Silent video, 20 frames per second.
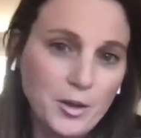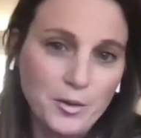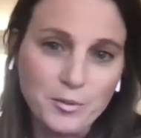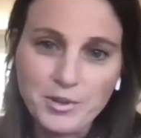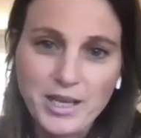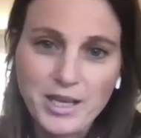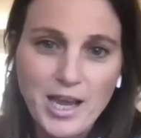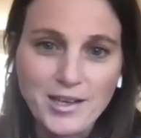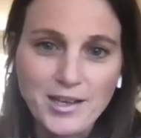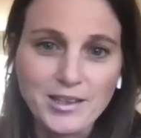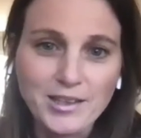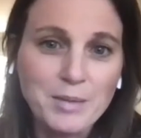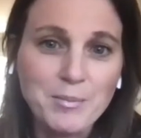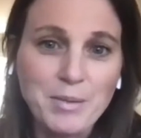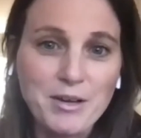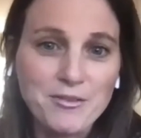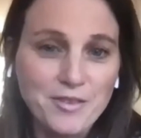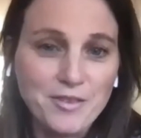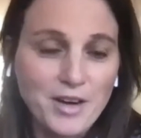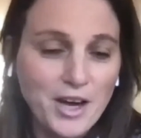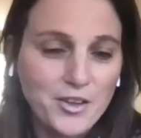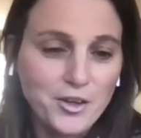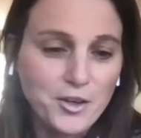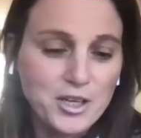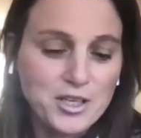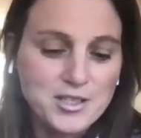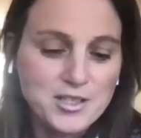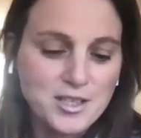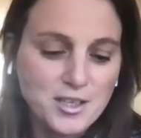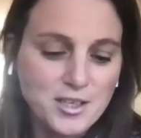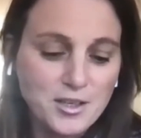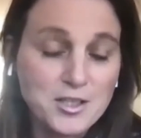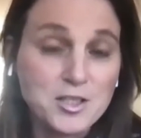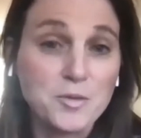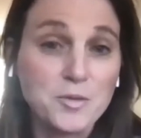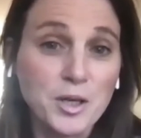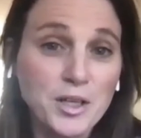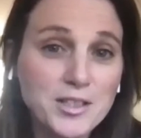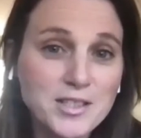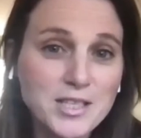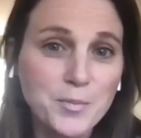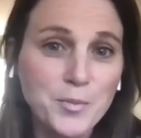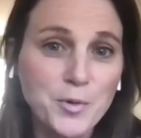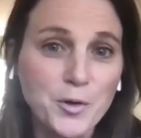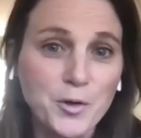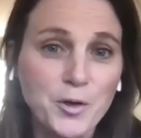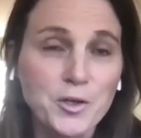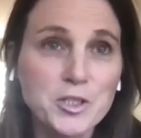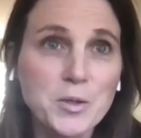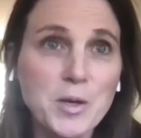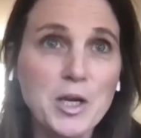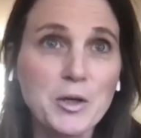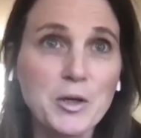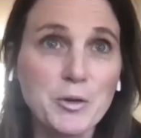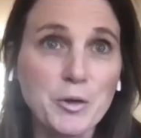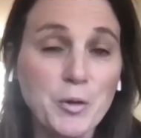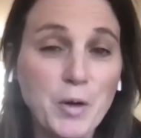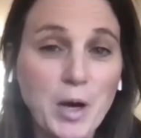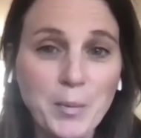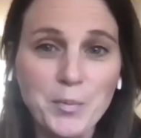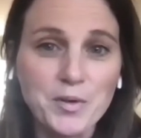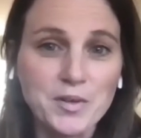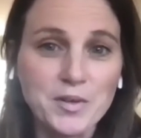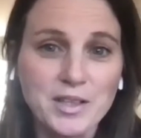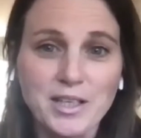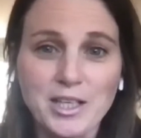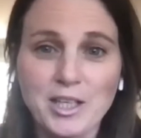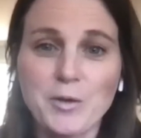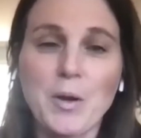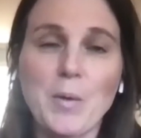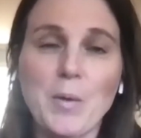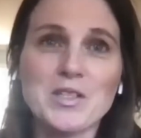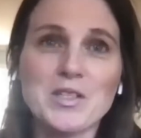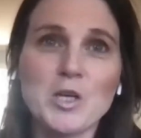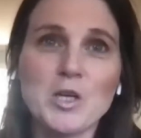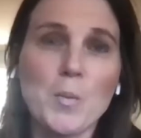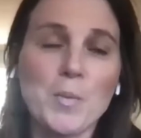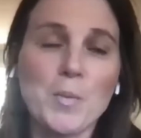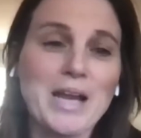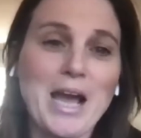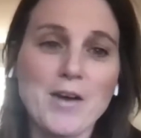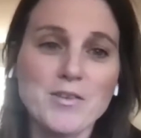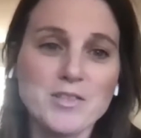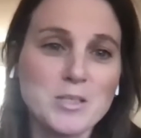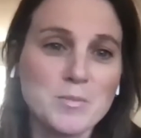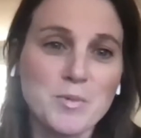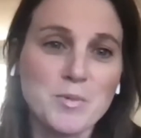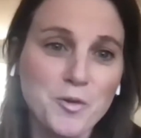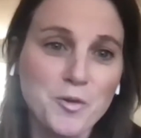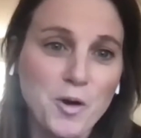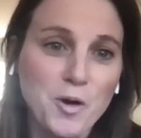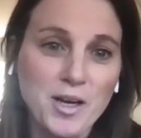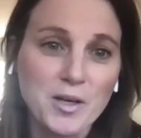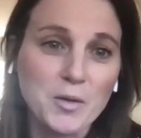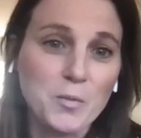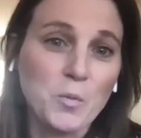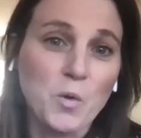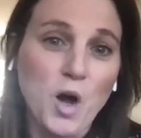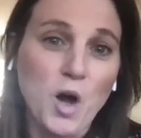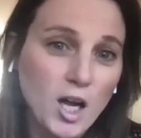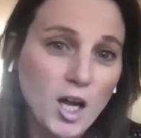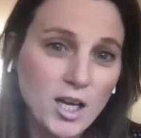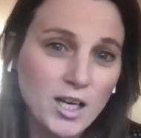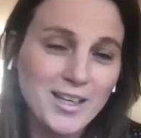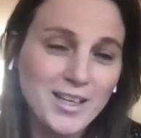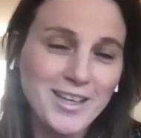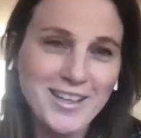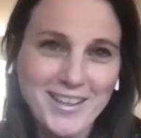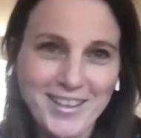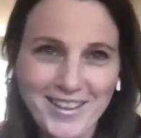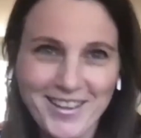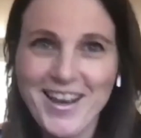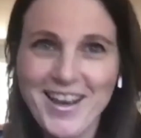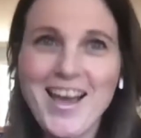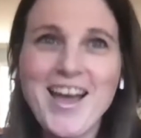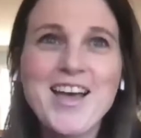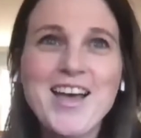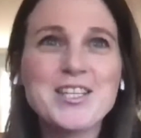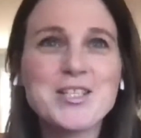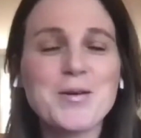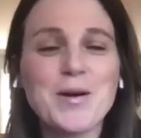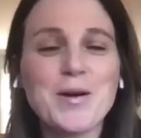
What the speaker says: candidly, my father is a real estate broker. So I grew up with it. I went to open houses before I could walk. So